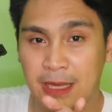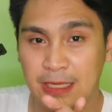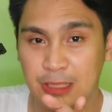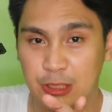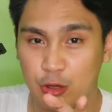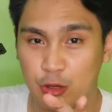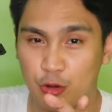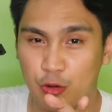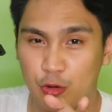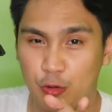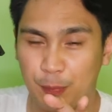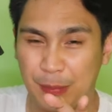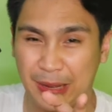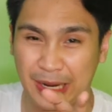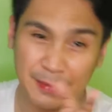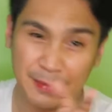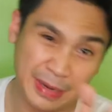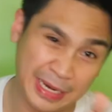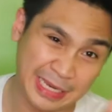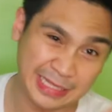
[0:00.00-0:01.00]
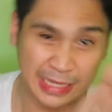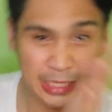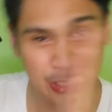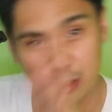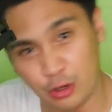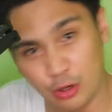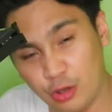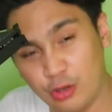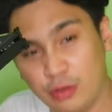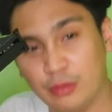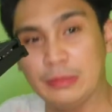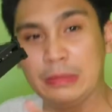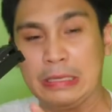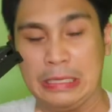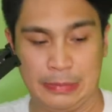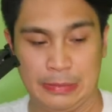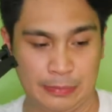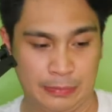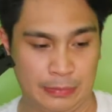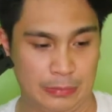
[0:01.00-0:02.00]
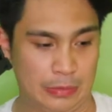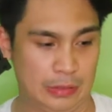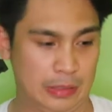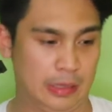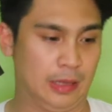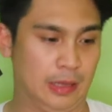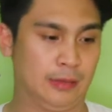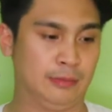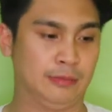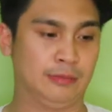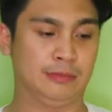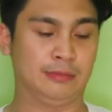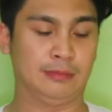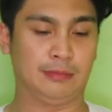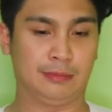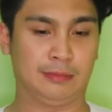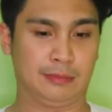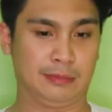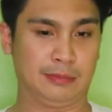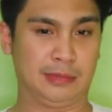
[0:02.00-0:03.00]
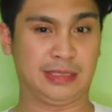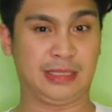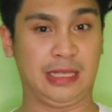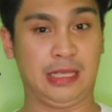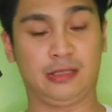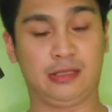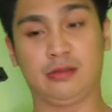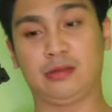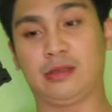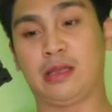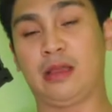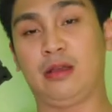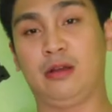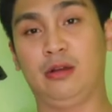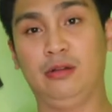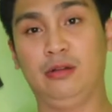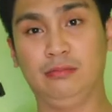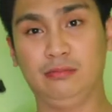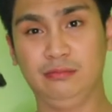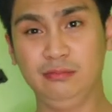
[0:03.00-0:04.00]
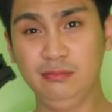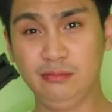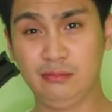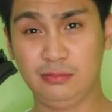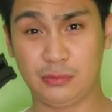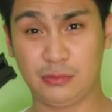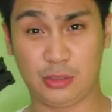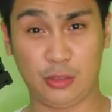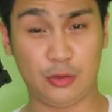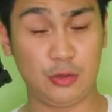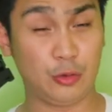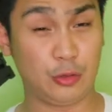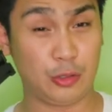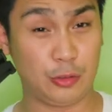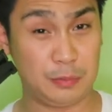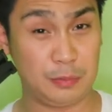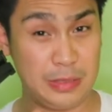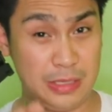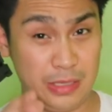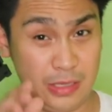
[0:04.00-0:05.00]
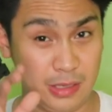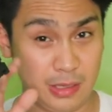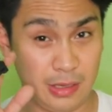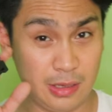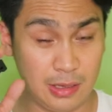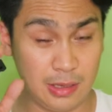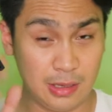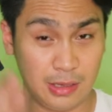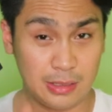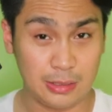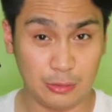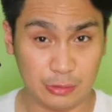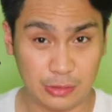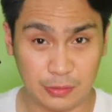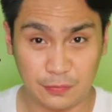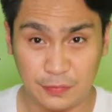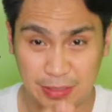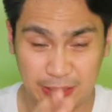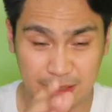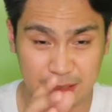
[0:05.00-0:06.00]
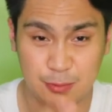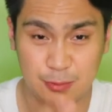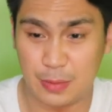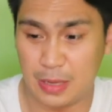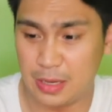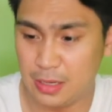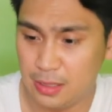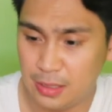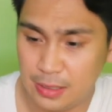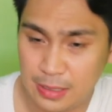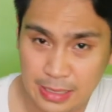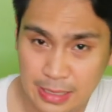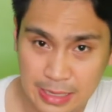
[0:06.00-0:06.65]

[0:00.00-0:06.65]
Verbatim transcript: So, para makita nyo, and, and mas stay tuned kayo, so you could be notified as well.